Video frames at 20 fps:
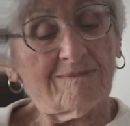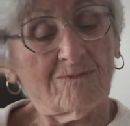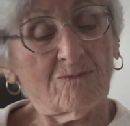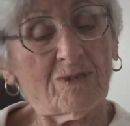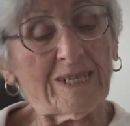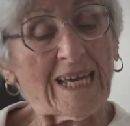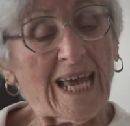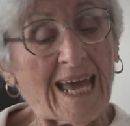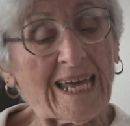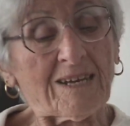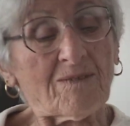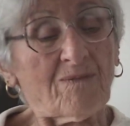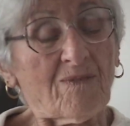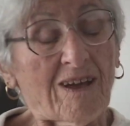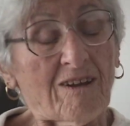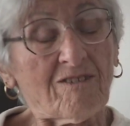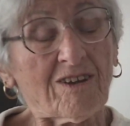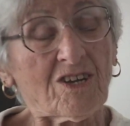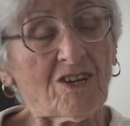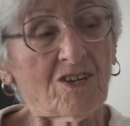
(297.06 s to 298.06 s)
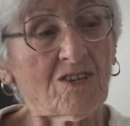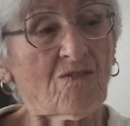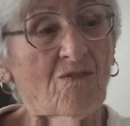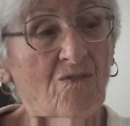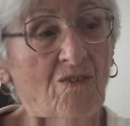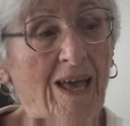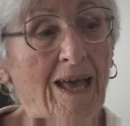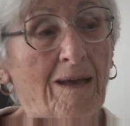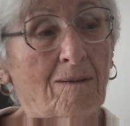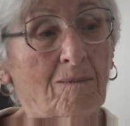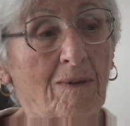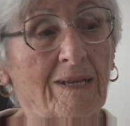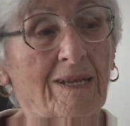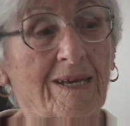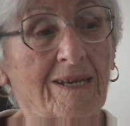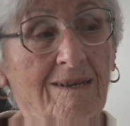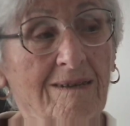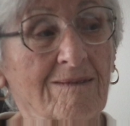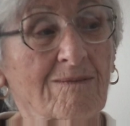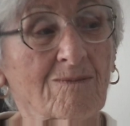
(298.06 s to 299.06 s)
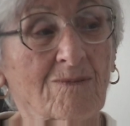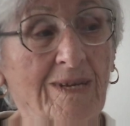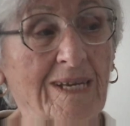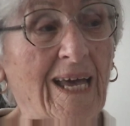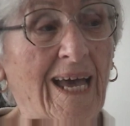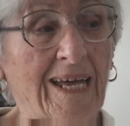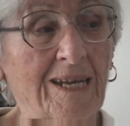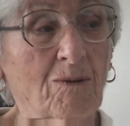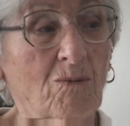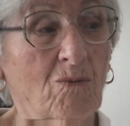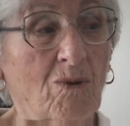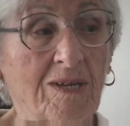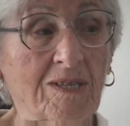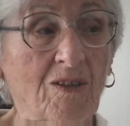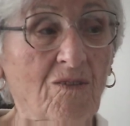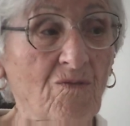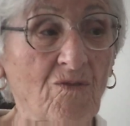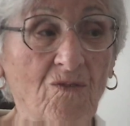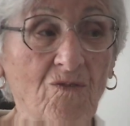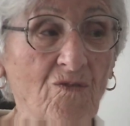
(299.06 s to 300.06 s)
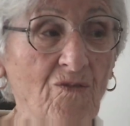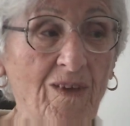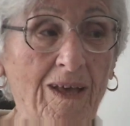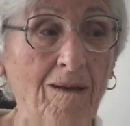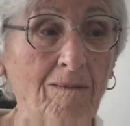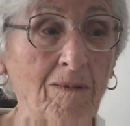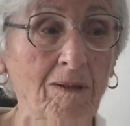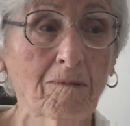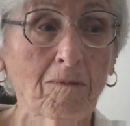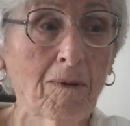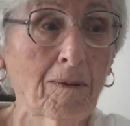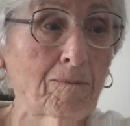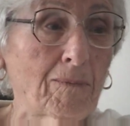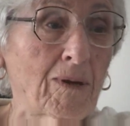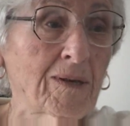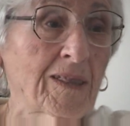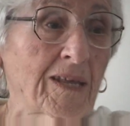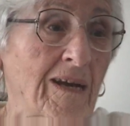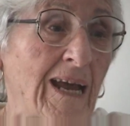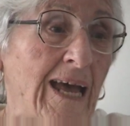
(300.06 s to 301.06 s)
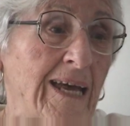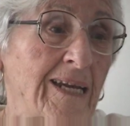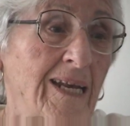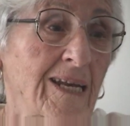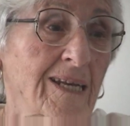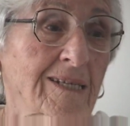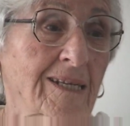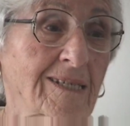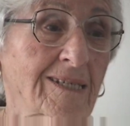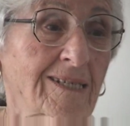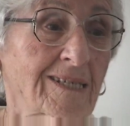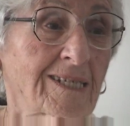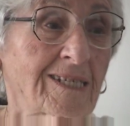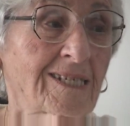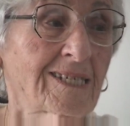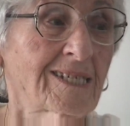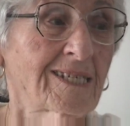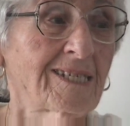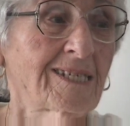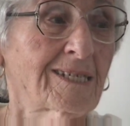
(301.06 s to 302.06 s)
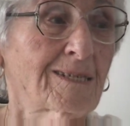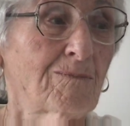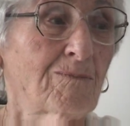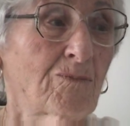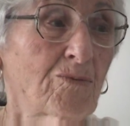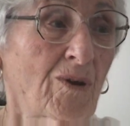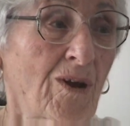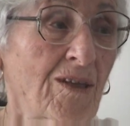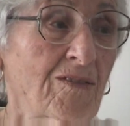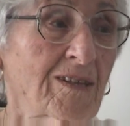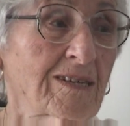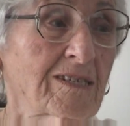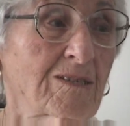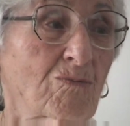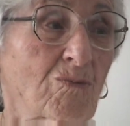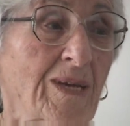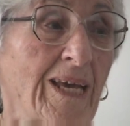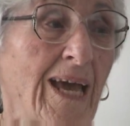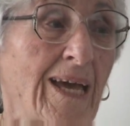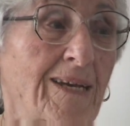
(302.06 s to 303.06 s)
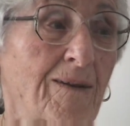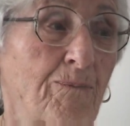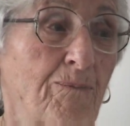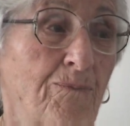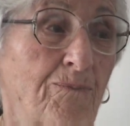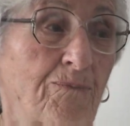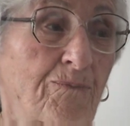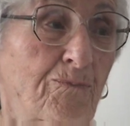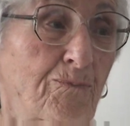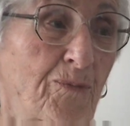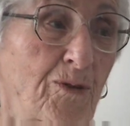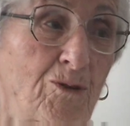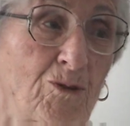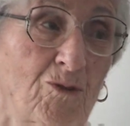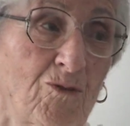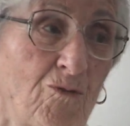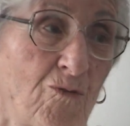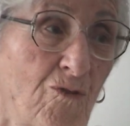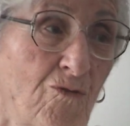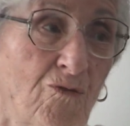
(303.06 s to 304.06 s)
we had a very good family. We had a wonderful family. My mother had sisters and brothers. We had a beautiful